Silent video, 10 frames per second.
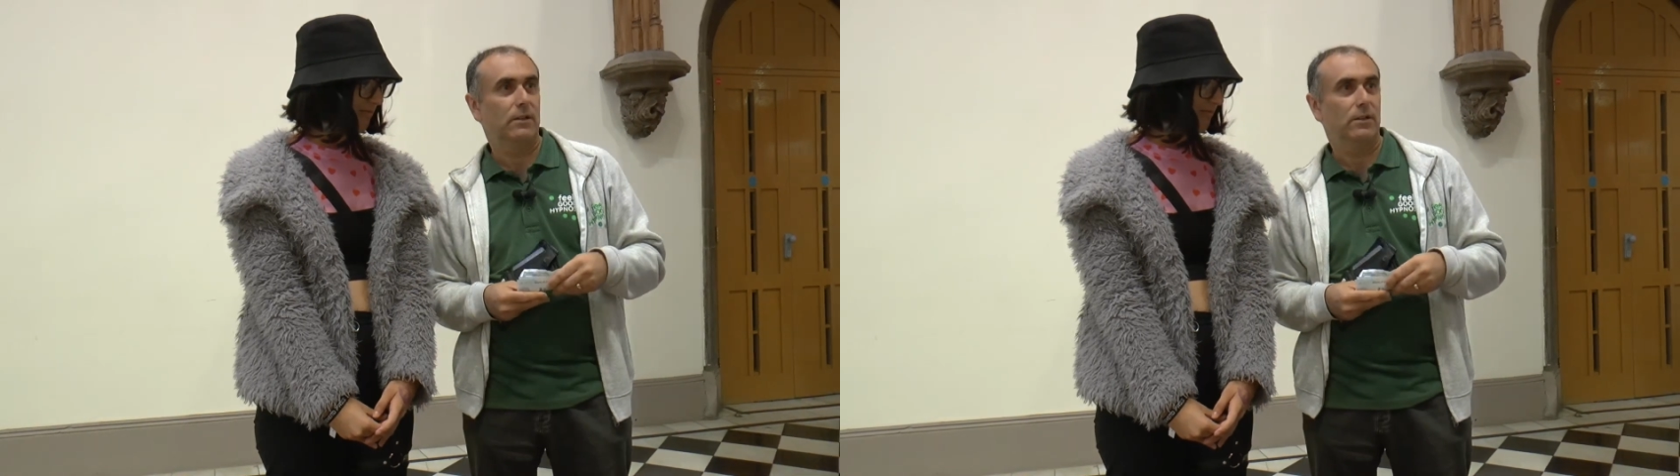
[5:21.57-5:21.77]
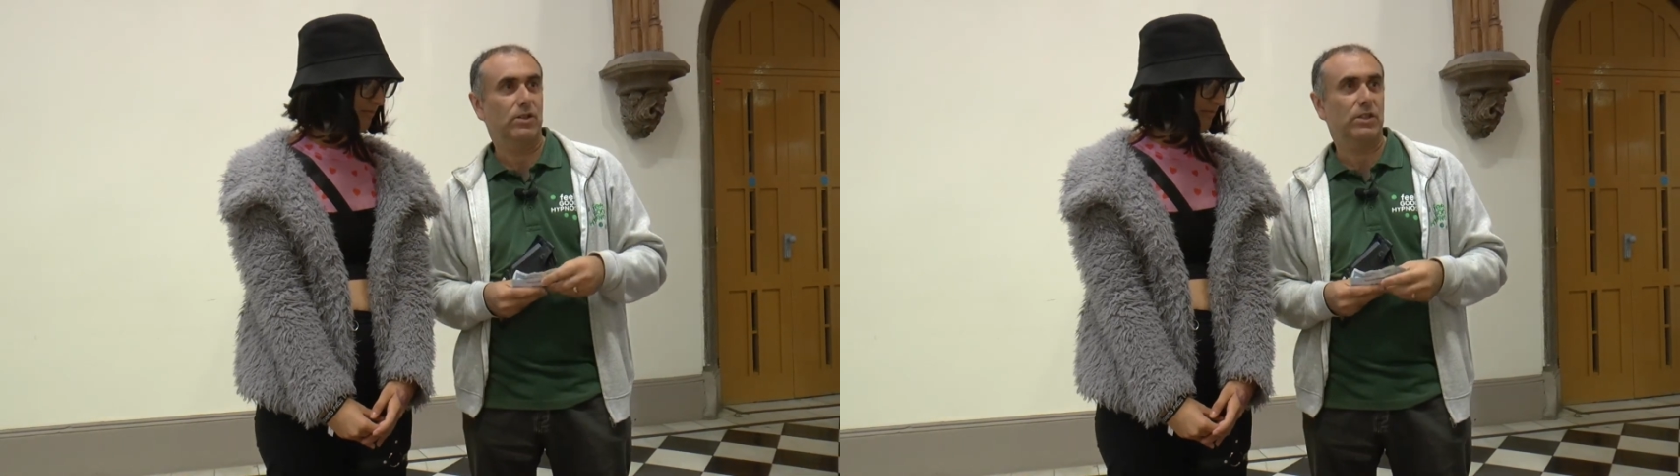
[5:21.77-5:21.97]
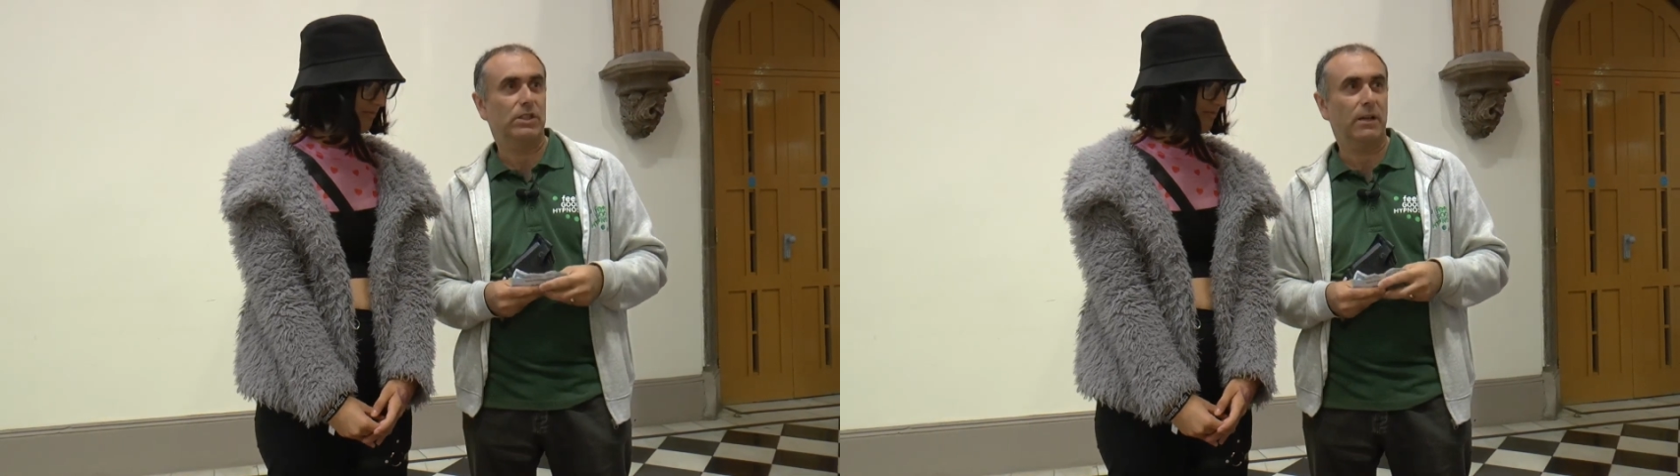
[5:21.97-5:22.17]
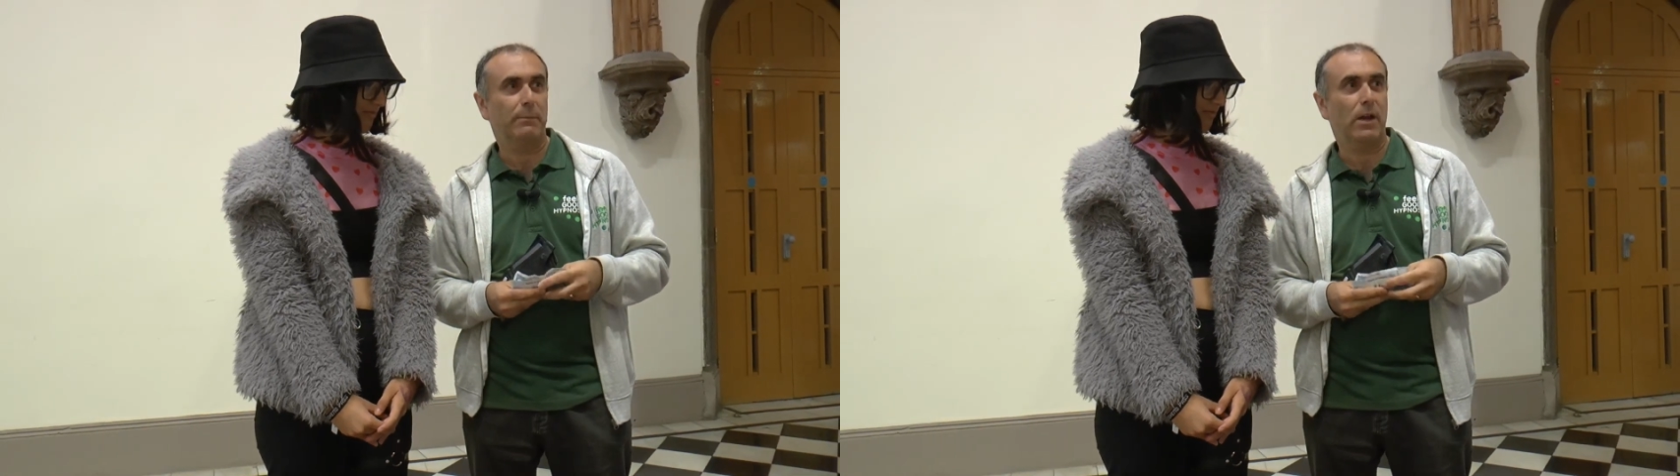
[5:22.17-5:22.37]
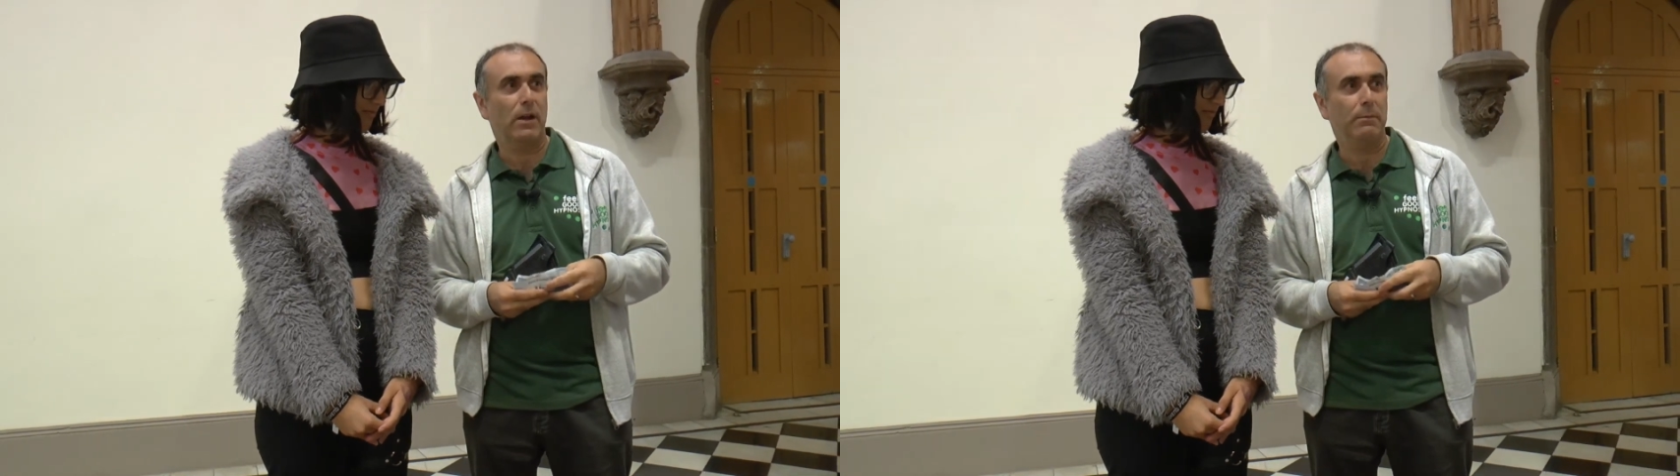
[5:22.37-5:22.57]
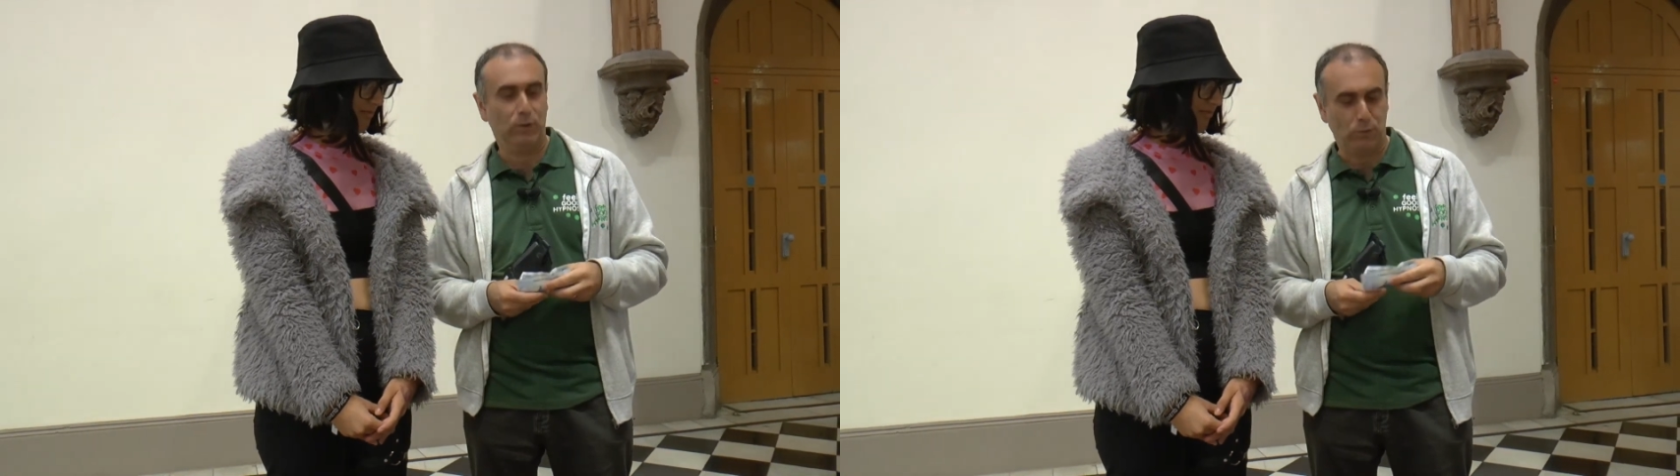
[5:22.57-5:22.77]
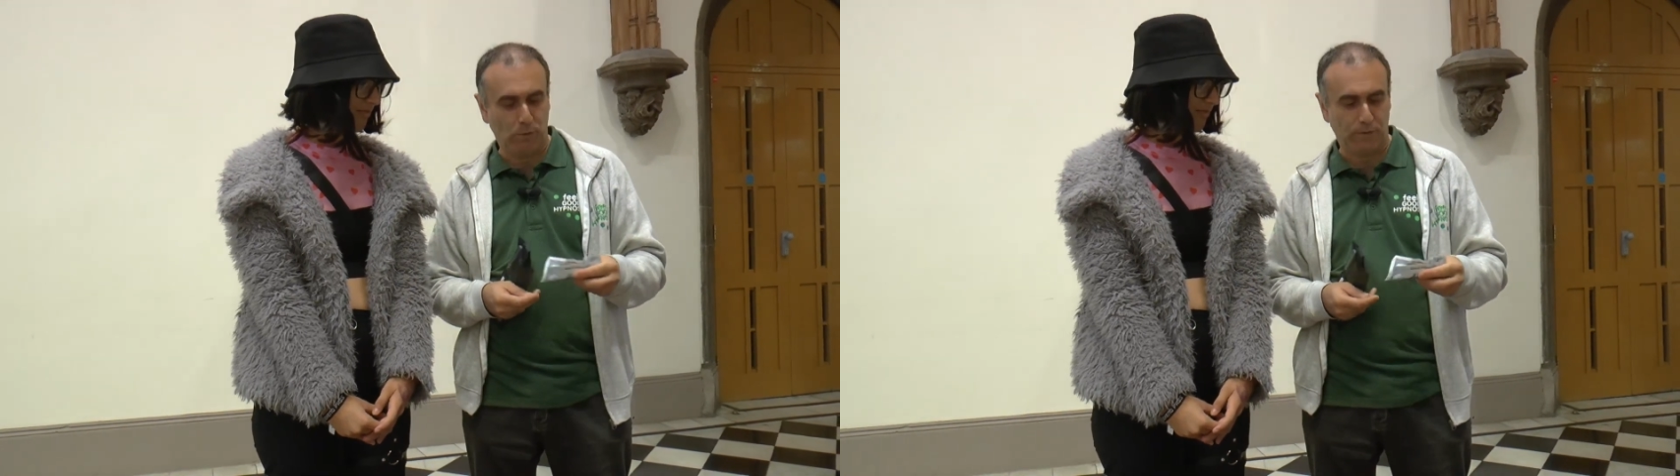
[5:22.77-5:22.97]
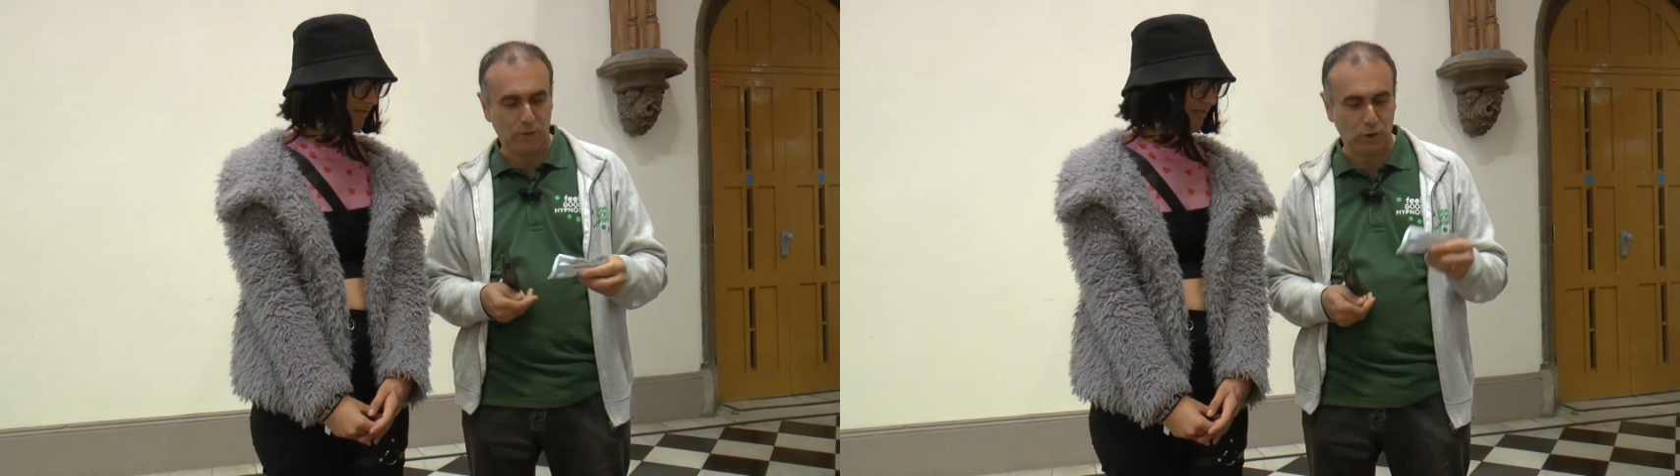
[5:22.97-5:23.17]
Just to tell me how many
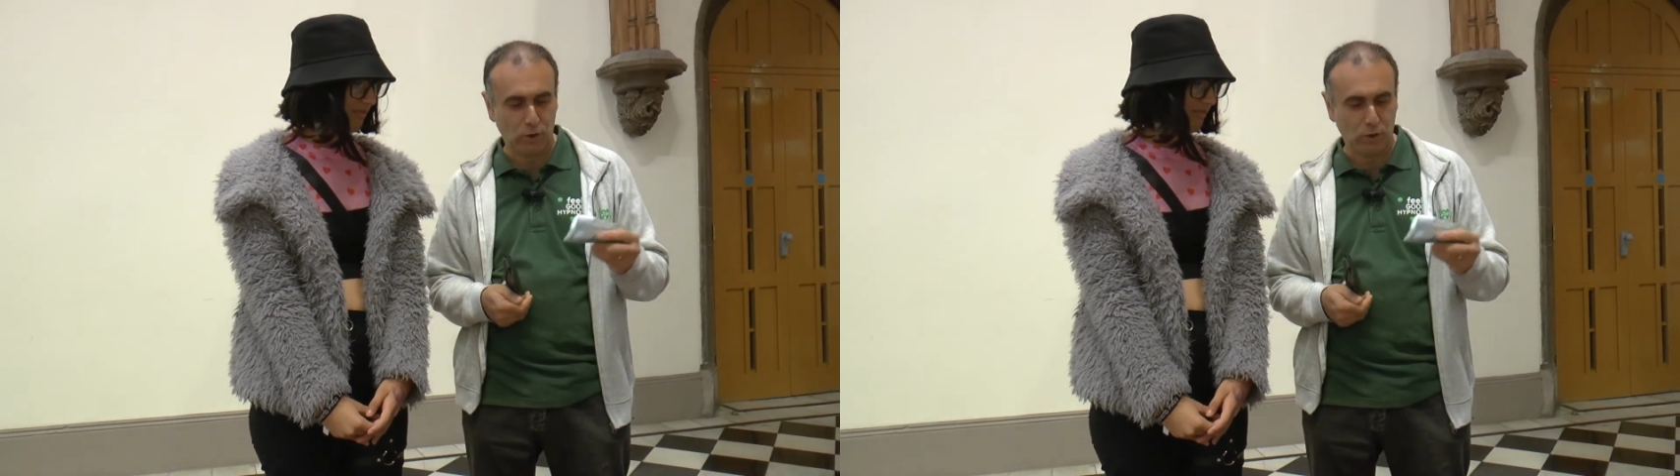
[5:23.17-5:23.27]
dwarfs